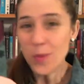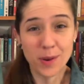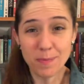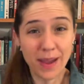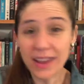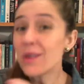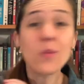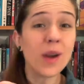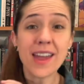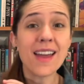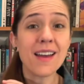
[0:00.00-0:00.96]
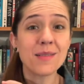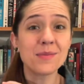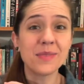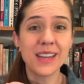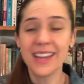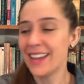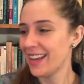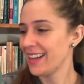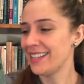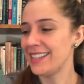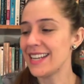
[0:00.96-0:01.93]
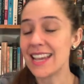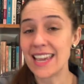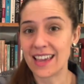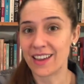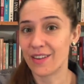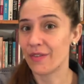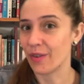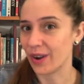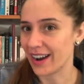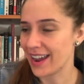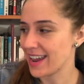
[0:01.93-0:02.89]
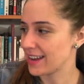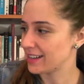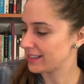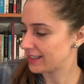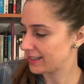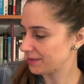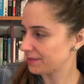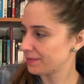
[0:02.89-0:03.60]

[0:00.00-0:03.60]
Woodpecker wham! Digging for ants.